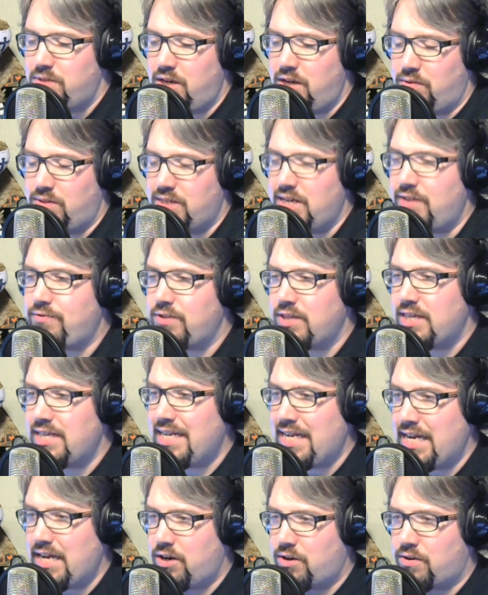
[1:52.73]
you know, different
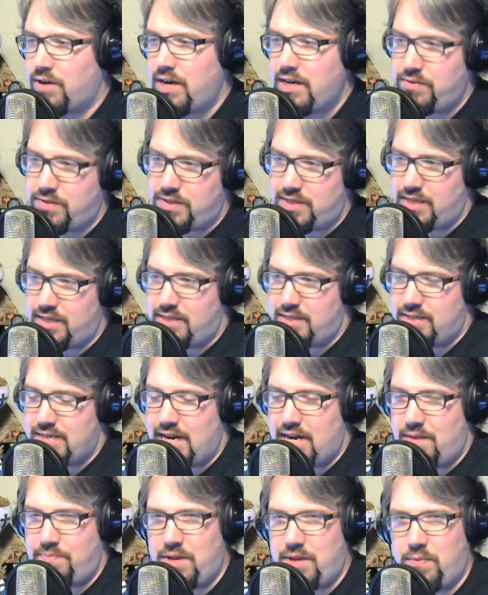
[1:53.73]
than the integrative
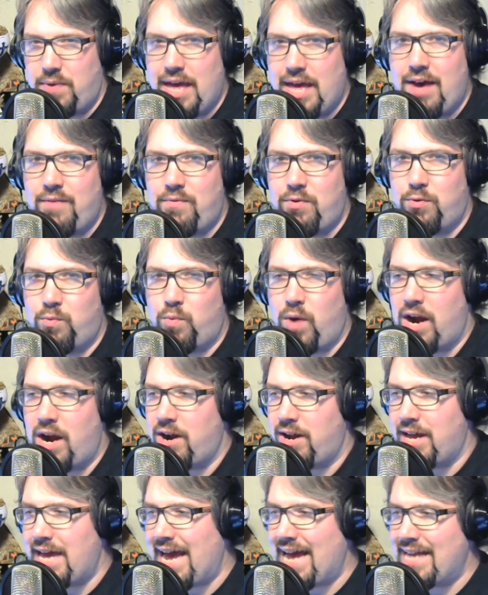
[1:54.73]
setup that we have with
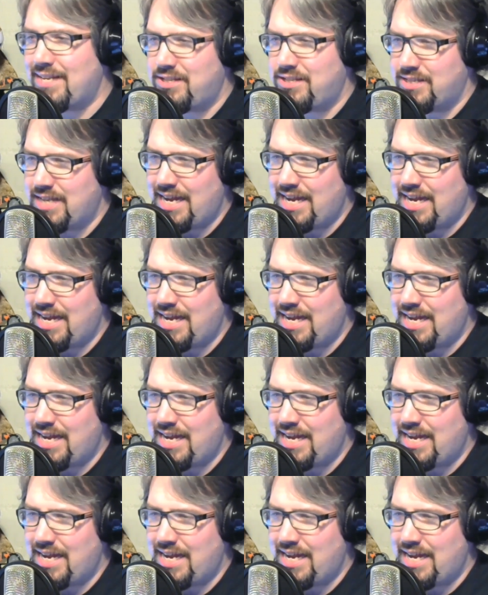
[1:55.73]
Wirecast,